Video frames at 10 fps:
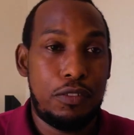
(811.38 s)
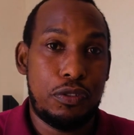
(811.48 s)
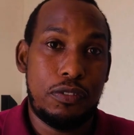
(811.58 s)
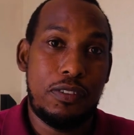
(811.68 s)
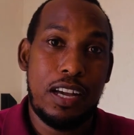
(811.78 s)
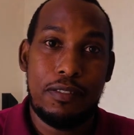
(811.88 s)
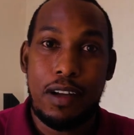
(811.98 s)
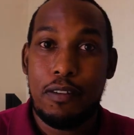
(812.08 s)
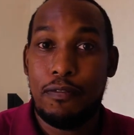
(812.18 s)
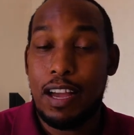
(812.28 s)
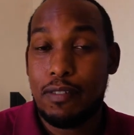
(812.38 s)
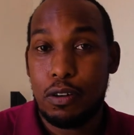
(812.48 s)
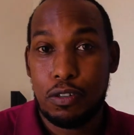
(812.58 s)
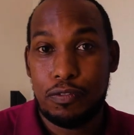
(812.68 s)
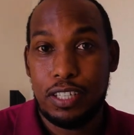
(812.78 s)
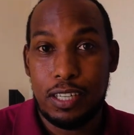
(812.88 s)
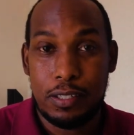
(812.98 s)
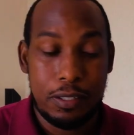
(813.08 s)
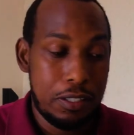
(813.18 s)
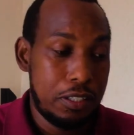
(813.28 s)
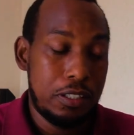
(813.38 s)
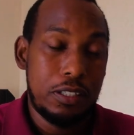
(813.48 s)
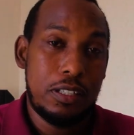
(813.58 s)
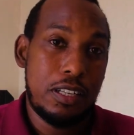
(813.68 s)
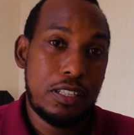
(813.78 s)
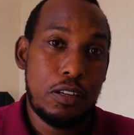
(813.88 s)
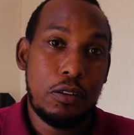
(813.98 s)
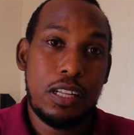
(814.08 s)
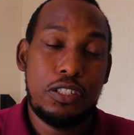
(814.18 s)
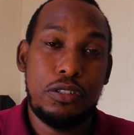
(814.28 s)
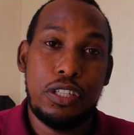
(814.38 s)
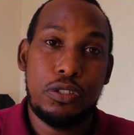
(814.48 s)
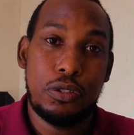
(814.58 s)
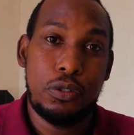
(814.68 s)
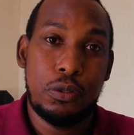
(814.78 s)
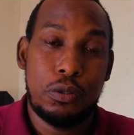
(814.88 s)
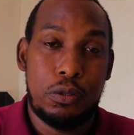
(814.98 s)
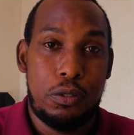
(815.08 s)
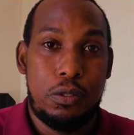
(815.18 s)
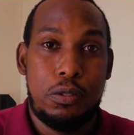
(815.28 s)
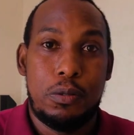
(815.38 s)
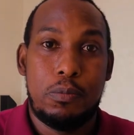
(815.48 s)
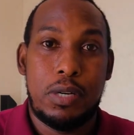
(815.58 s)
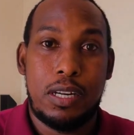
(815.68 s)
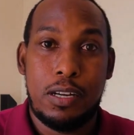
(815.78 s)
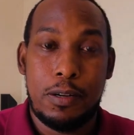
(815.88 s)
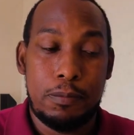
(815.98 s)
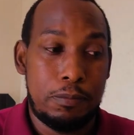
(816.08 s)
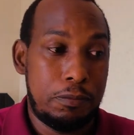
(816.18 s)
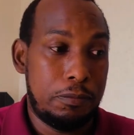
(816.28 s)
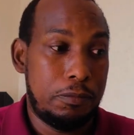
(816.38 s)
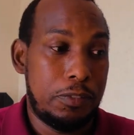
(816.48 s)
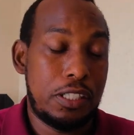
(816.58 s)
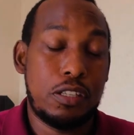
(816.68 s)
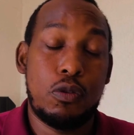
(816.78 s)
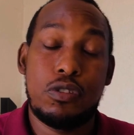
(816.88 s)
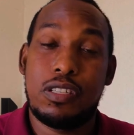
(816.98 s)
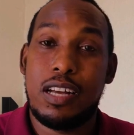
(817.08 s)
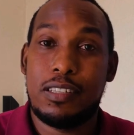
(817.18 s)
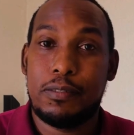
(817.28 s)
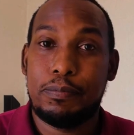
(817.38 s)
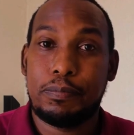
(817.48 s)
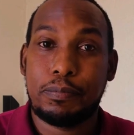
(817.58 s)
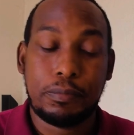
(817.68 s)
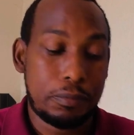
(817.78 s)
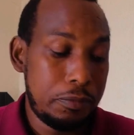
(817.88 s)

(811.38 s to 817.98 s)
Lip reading: I'll give you a 5 out of 10. There's a lot that you need to do, but it's a good start.